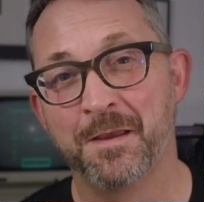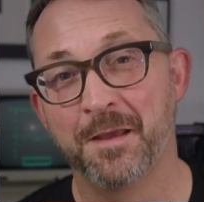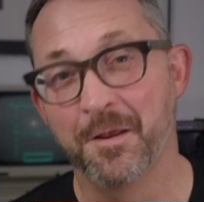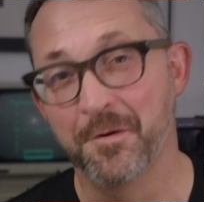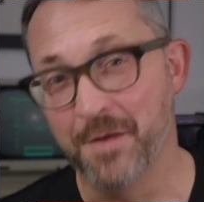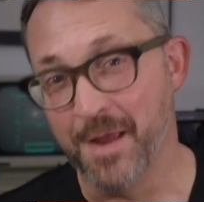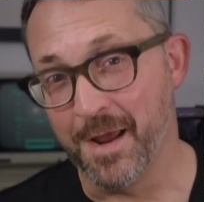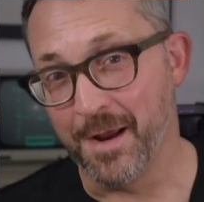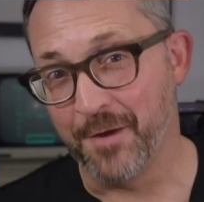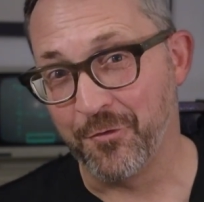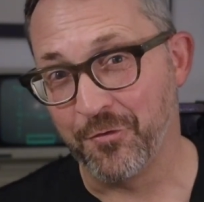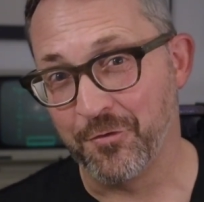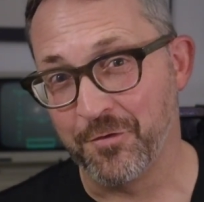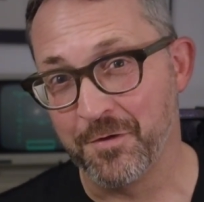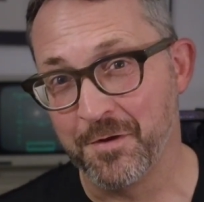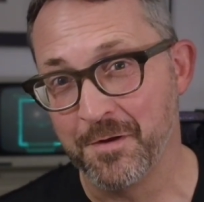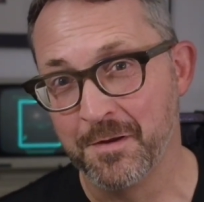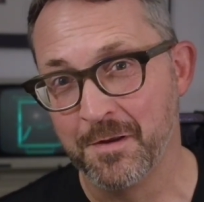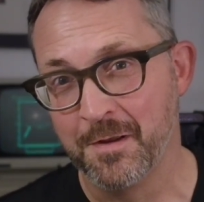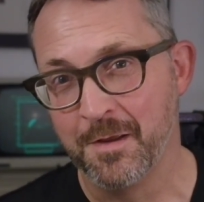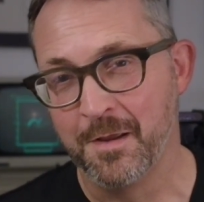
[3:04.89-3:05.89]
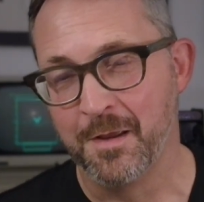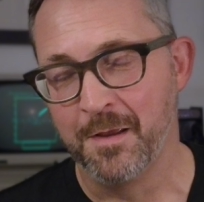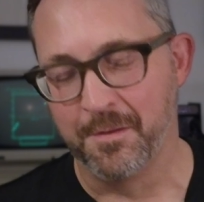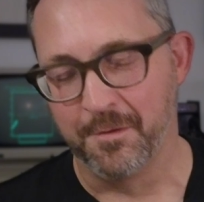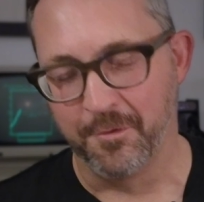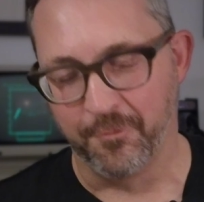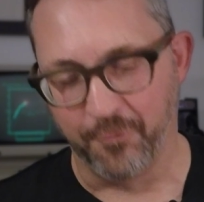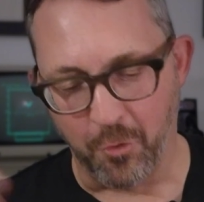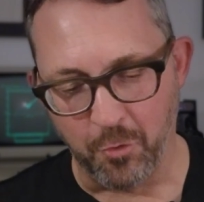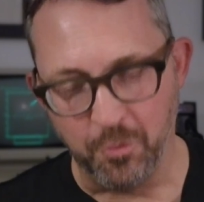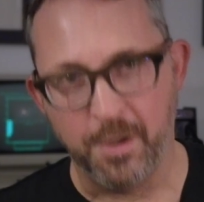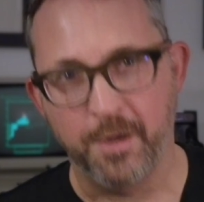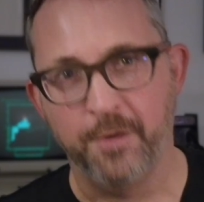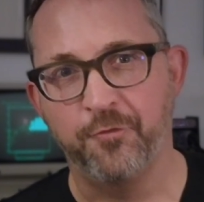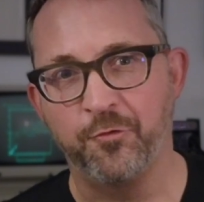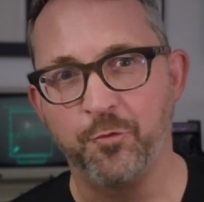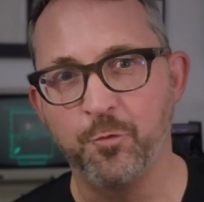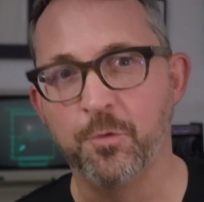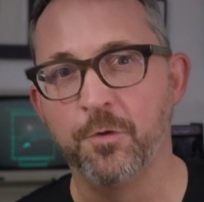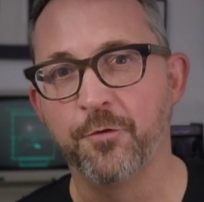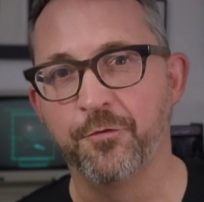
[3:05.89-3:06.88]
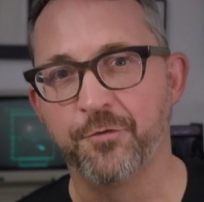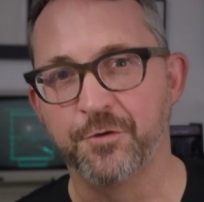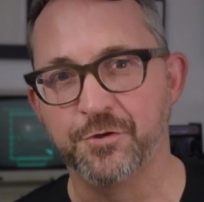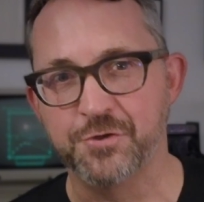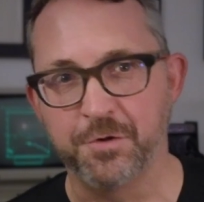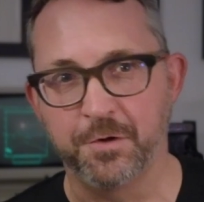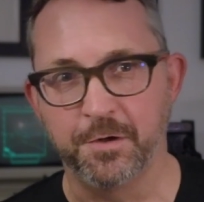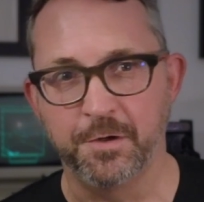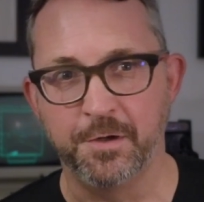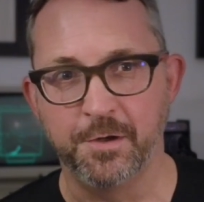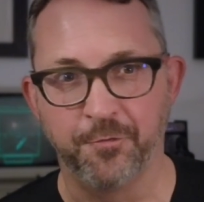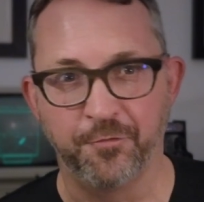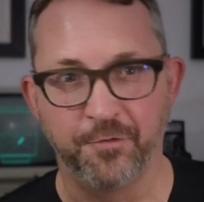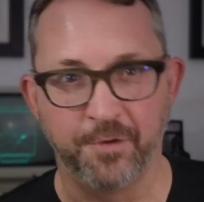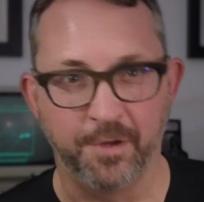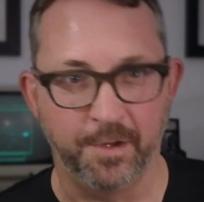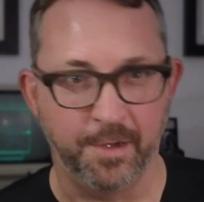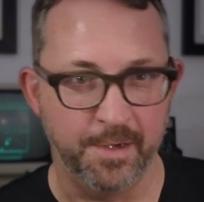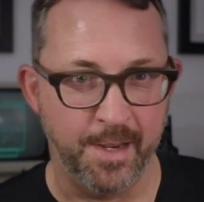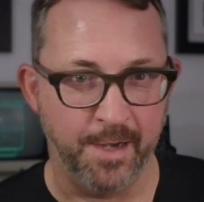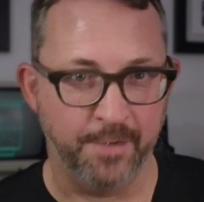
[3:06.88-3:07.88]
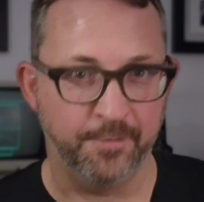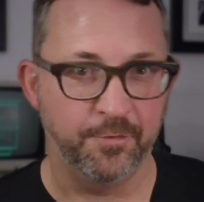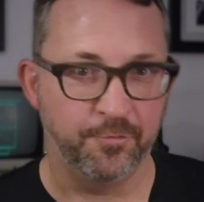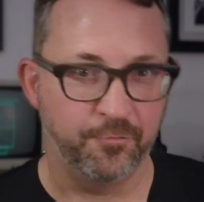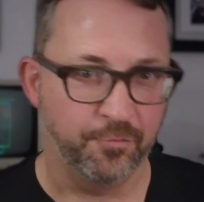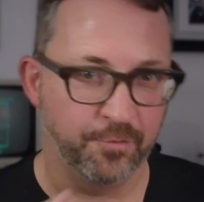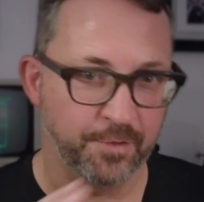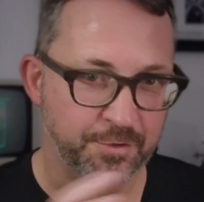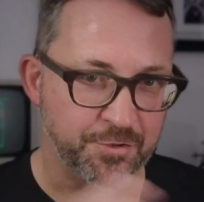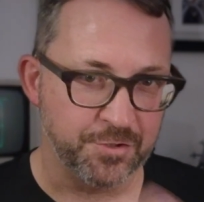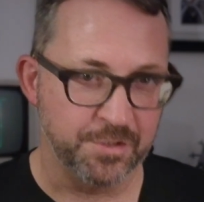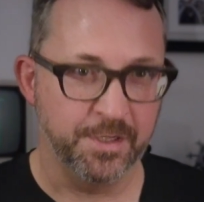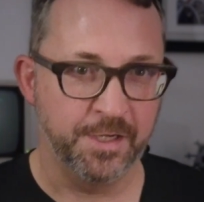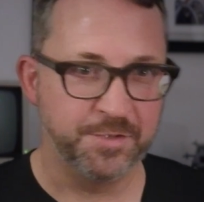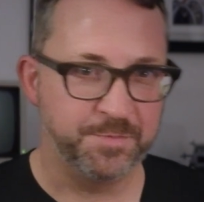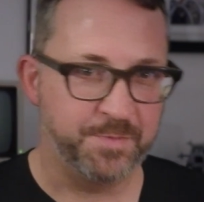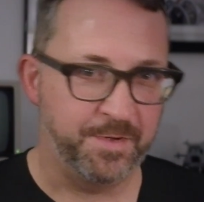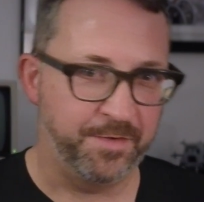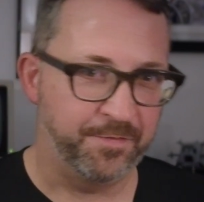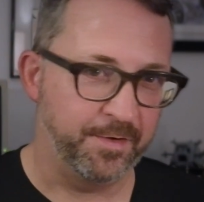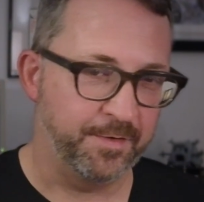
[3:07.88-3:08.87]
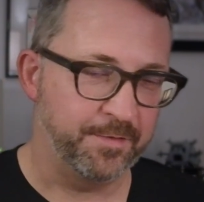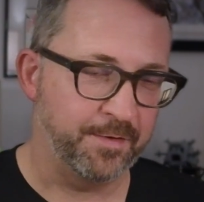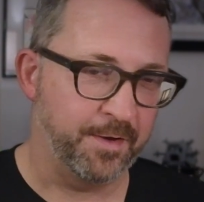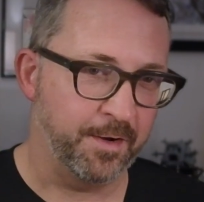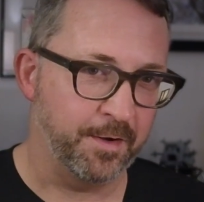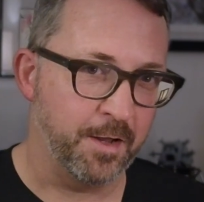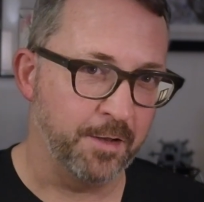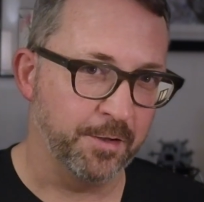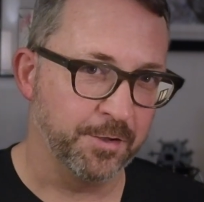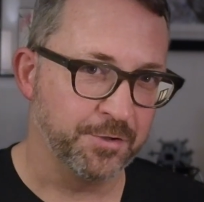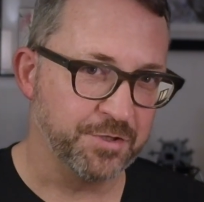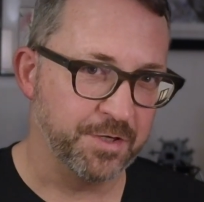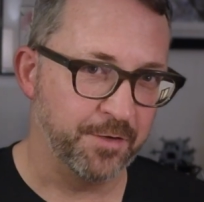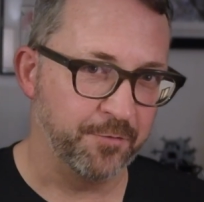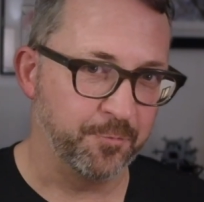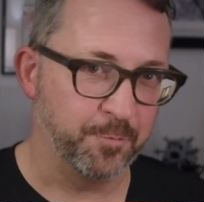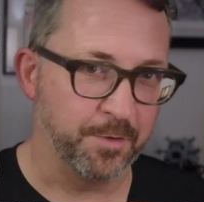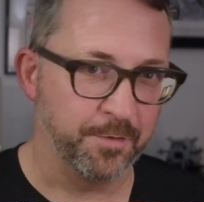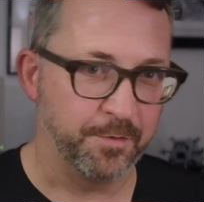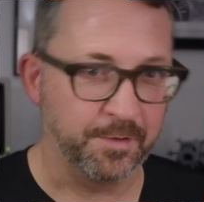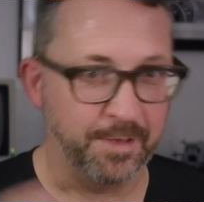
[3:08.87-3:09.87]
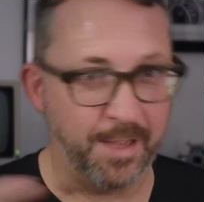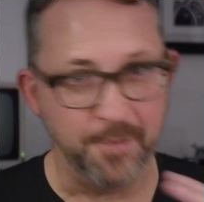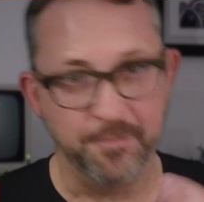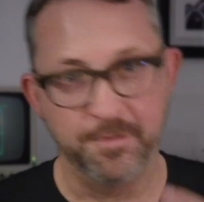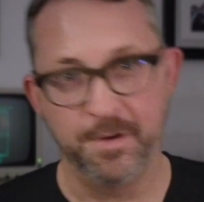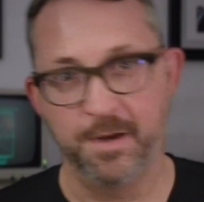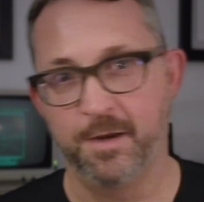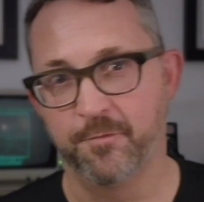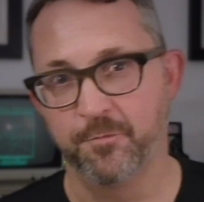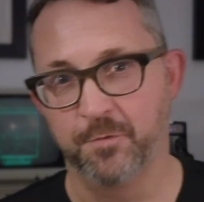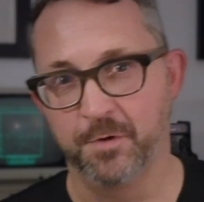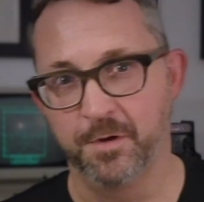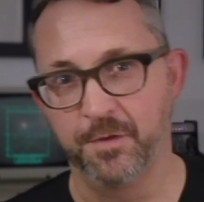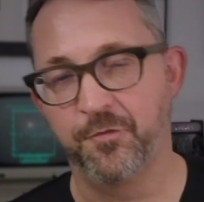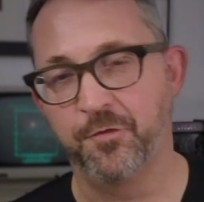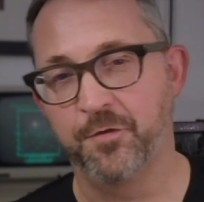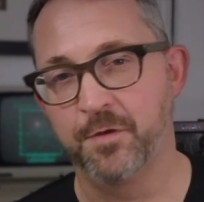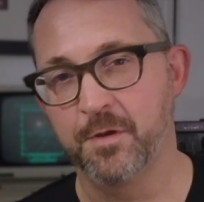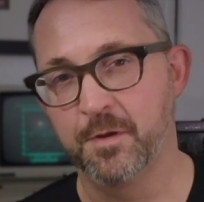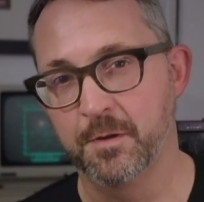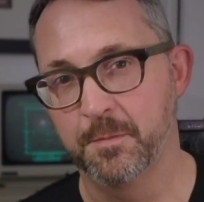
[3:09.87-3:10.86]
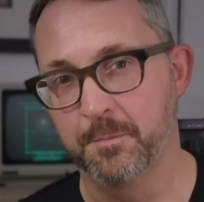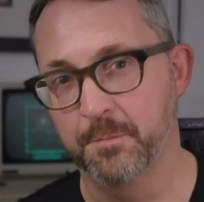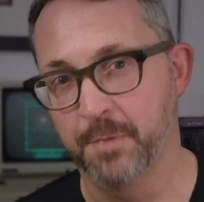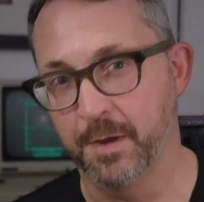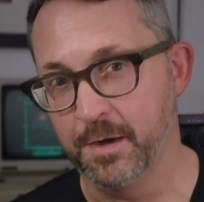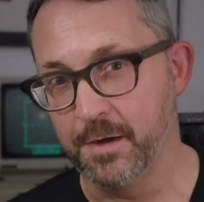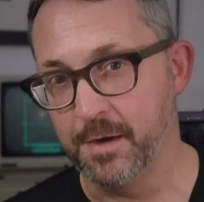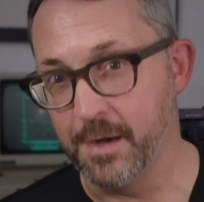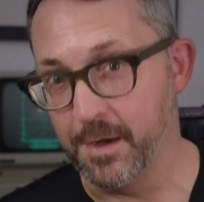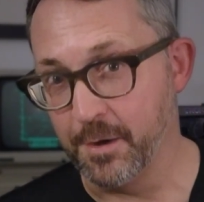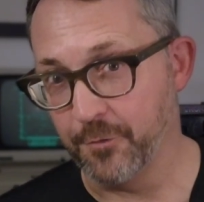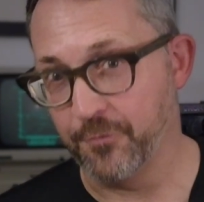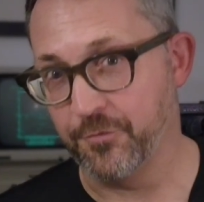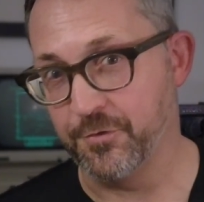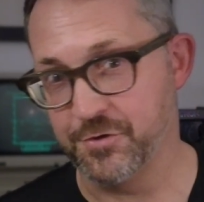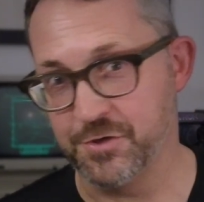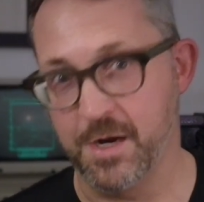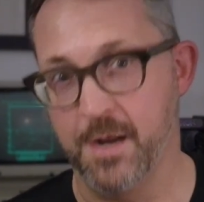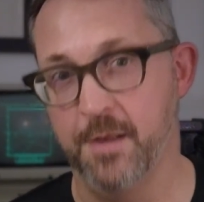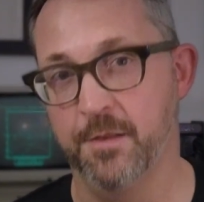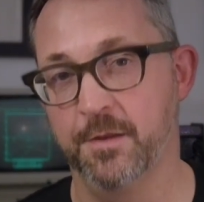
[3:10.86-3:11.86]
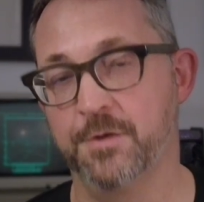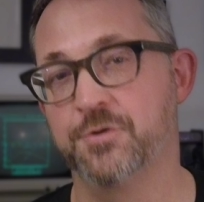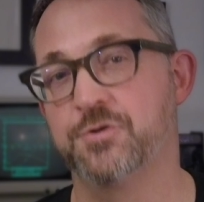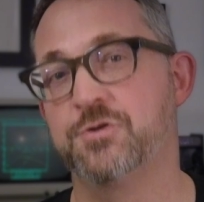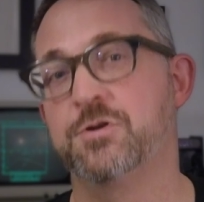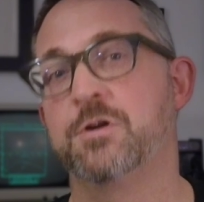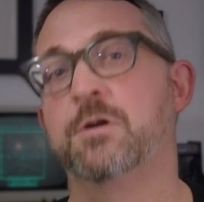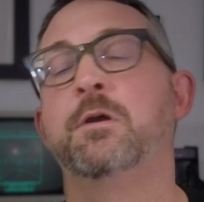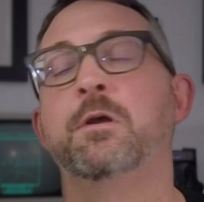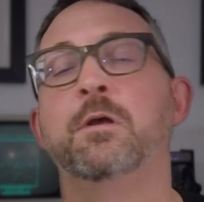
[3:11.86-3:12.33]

Now next, there's a whole lot of tools that you can use to connect traditional HPC technologies with cloud-native ones. But here's the challenge.